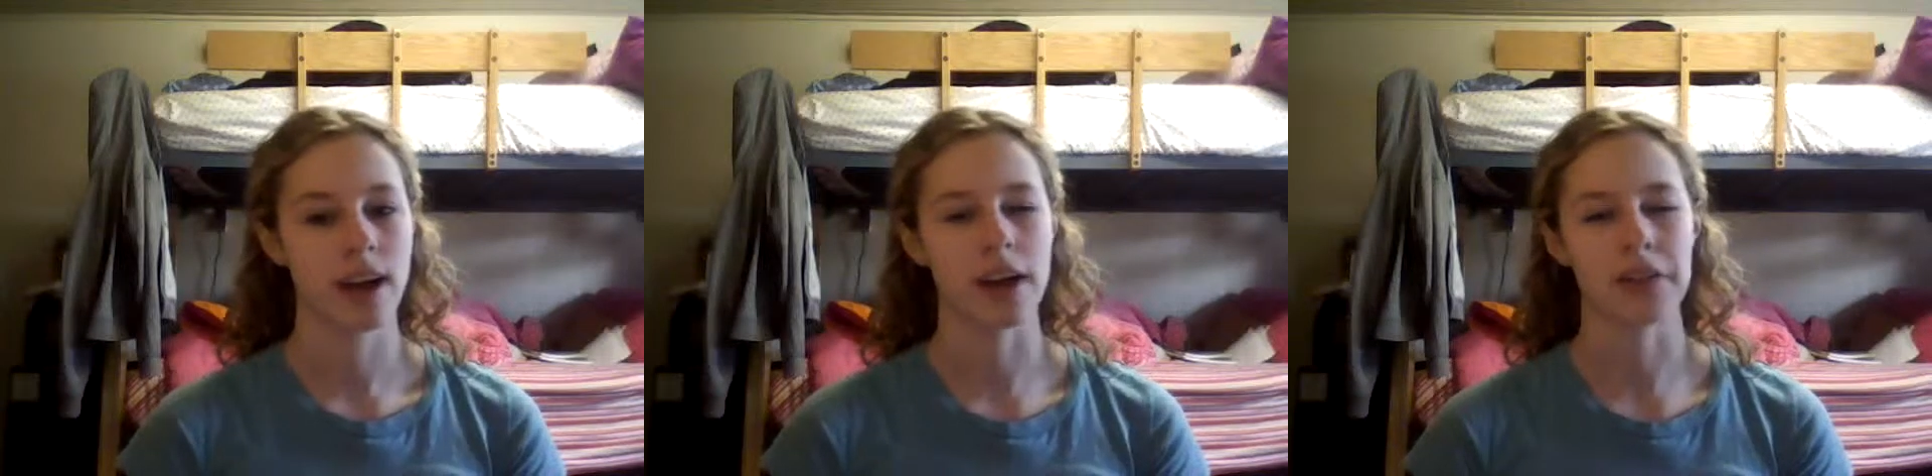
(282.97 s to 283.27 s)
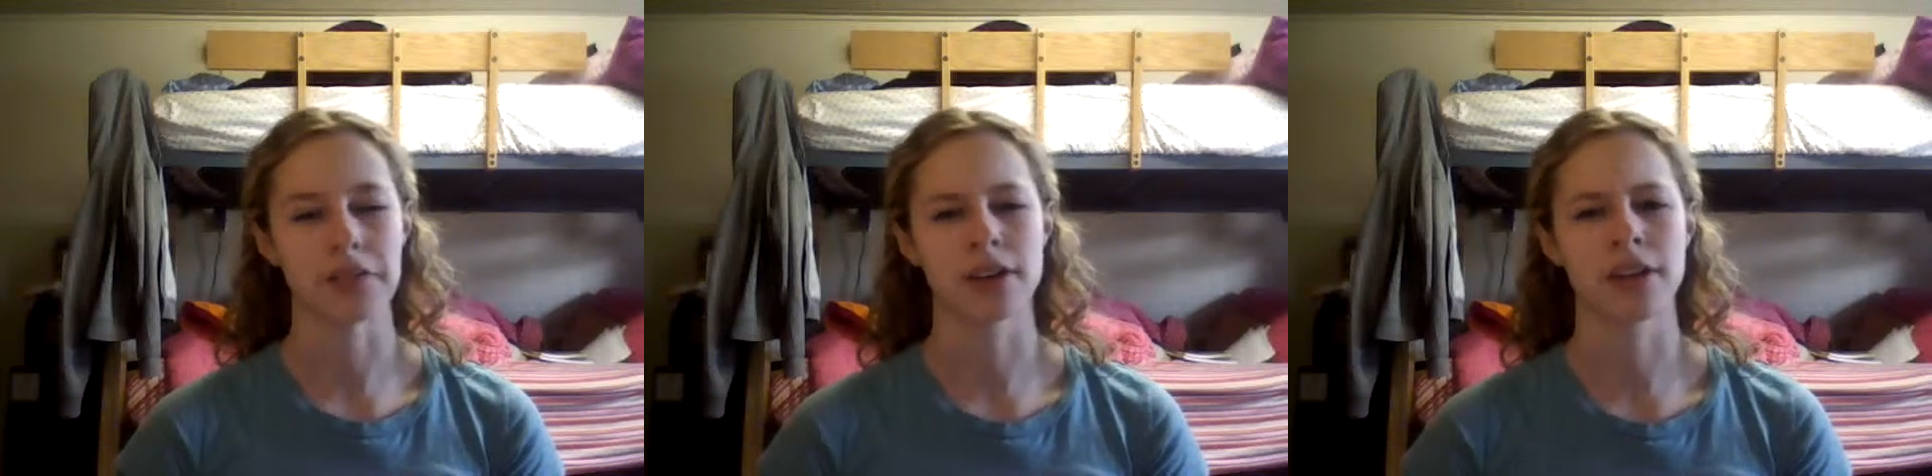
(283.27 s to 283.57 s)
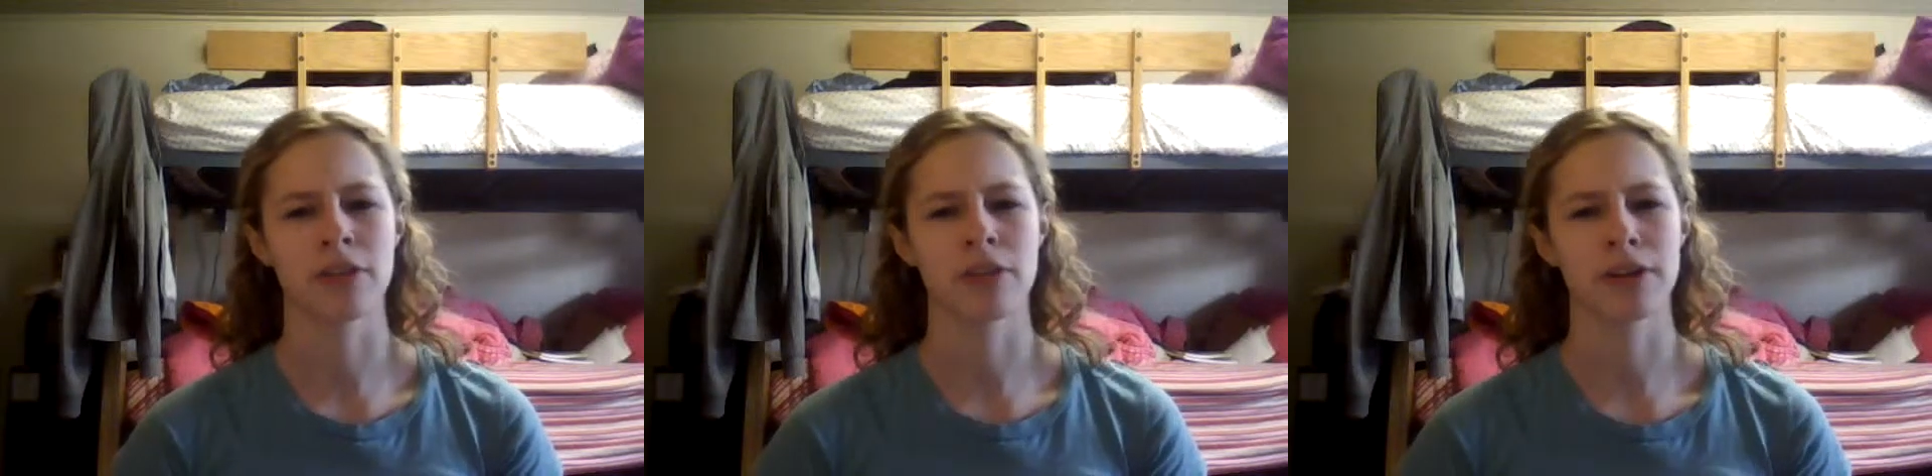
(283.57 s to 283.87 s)
I don't really
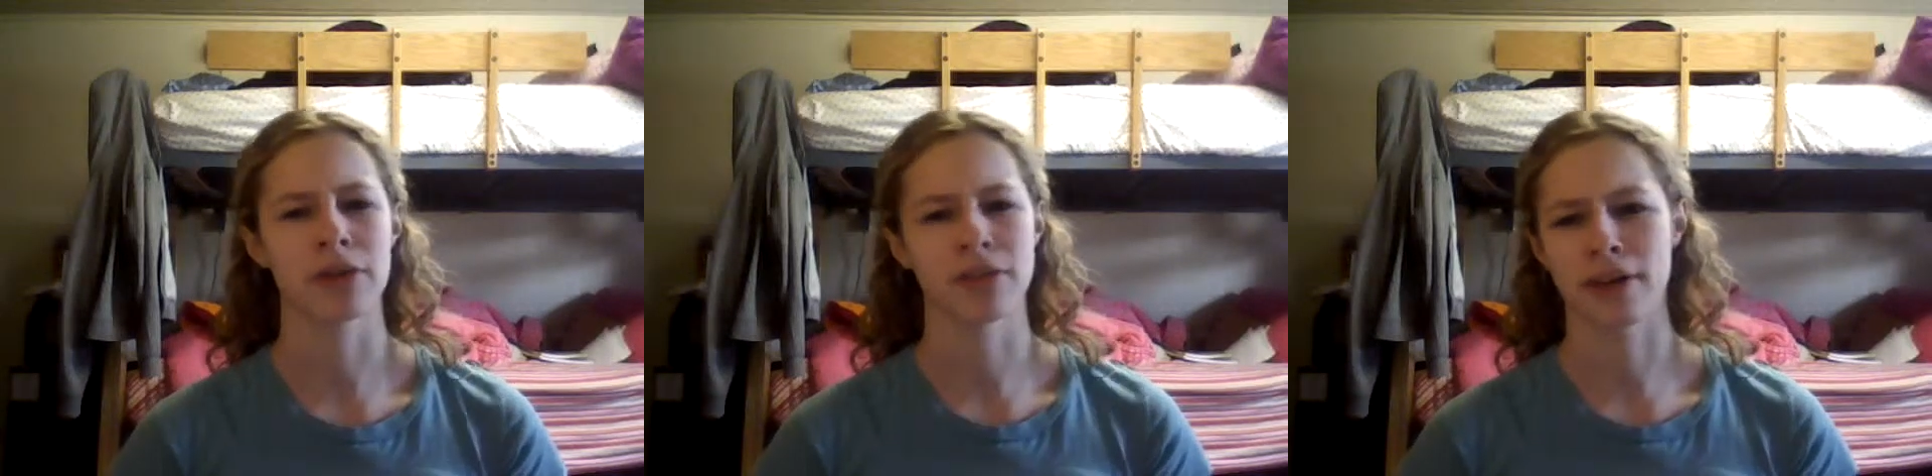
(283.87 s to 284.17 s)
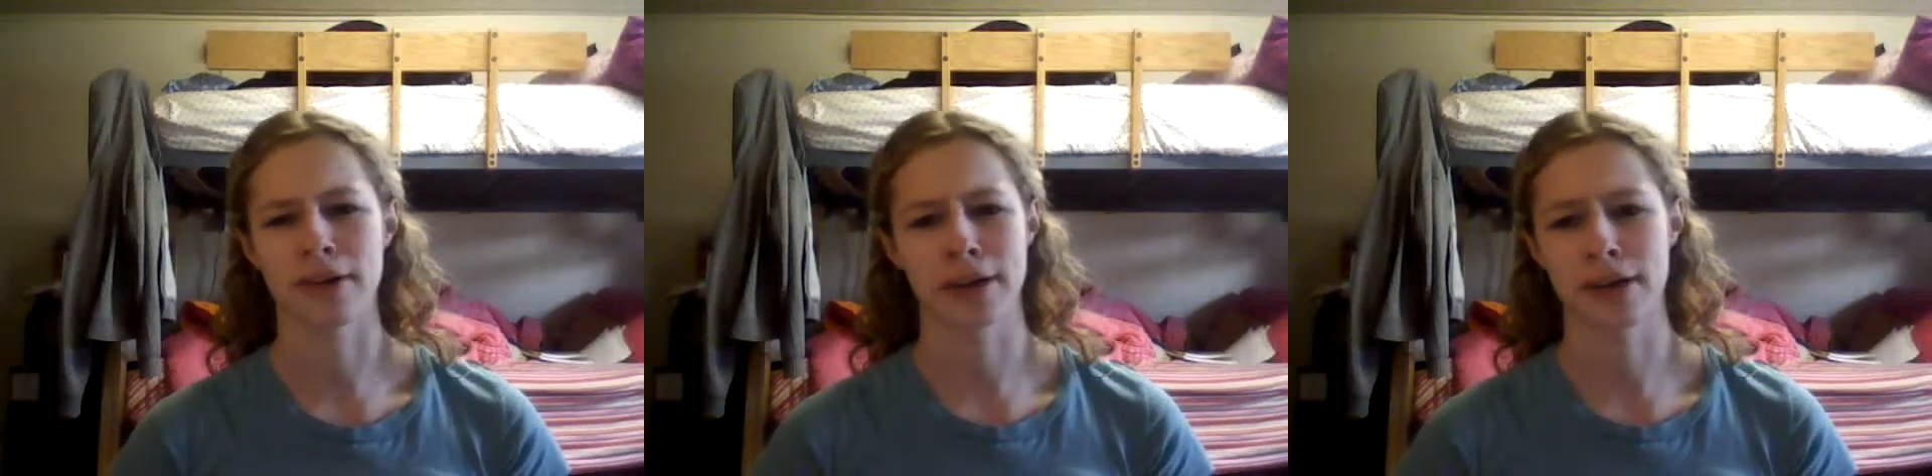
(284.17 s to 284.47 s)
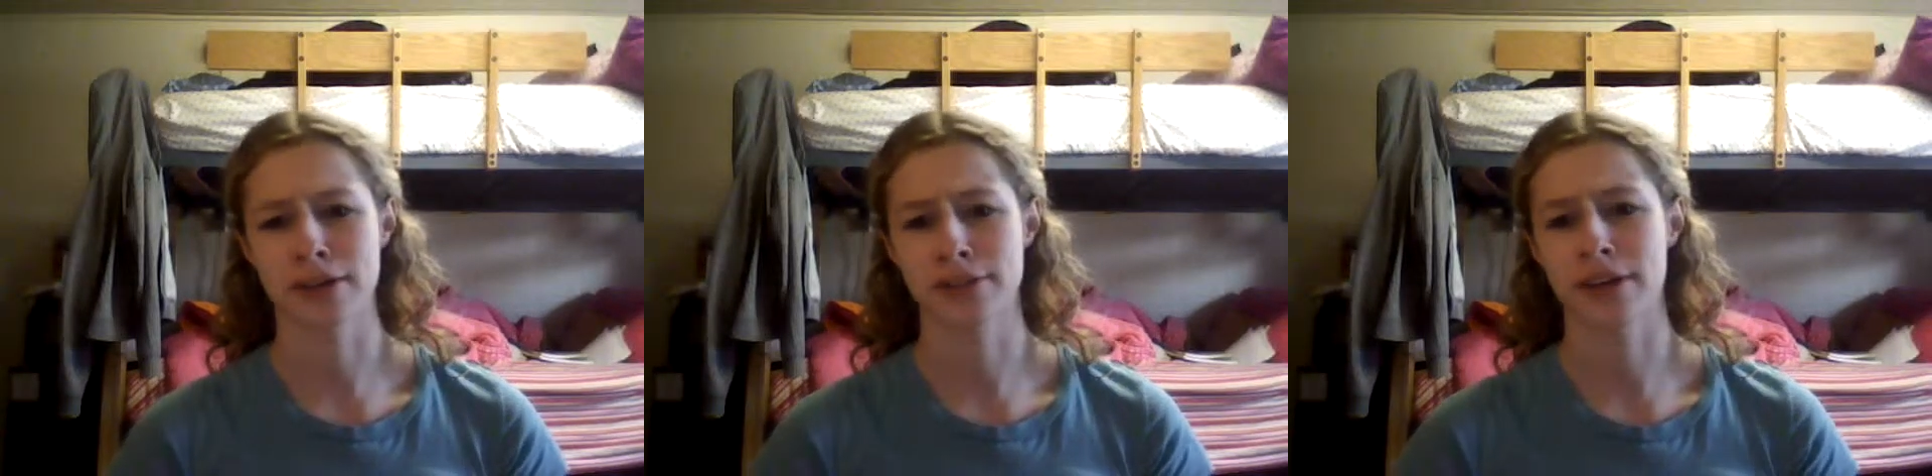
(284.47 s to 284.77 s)
know if he would have gone to
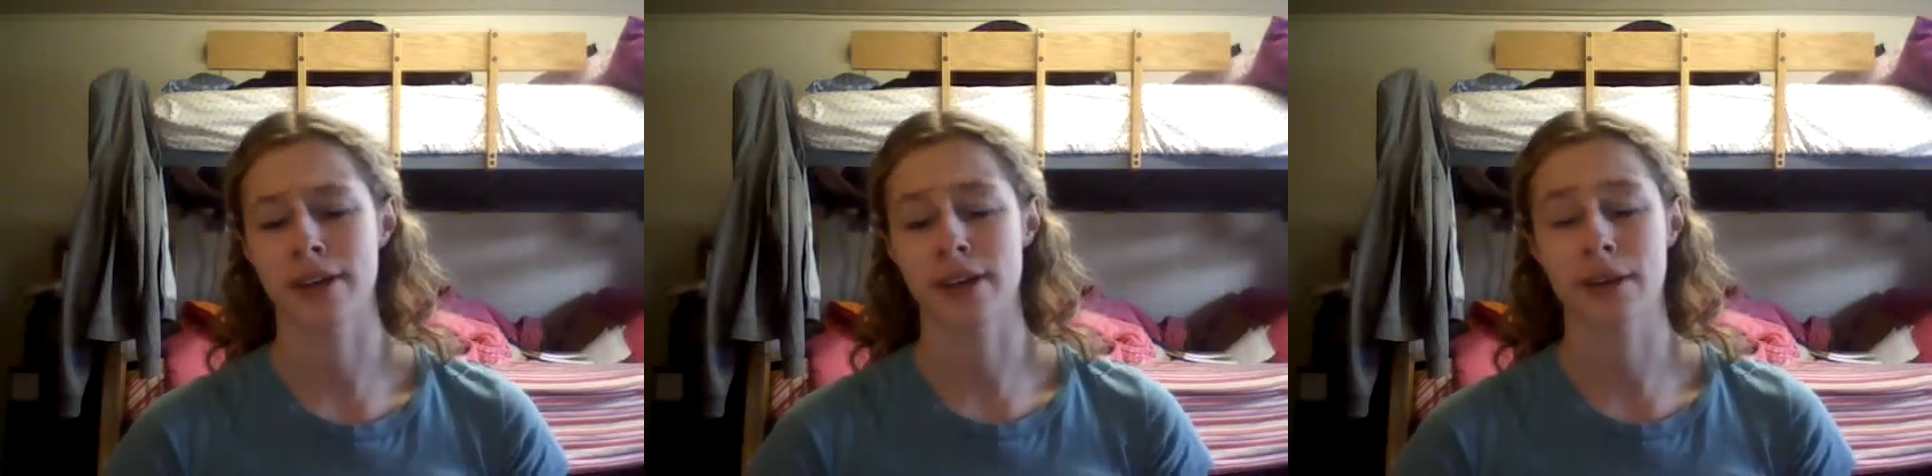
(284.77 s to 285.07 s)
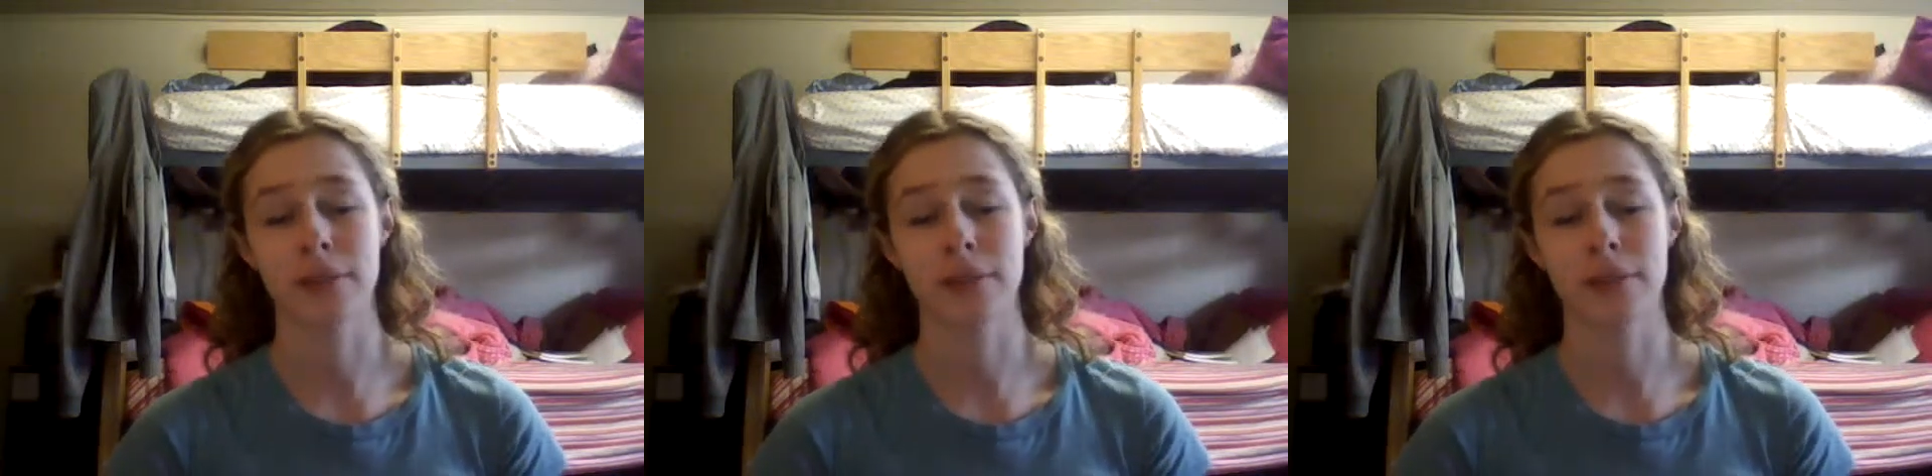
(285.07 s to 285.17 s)
Australia,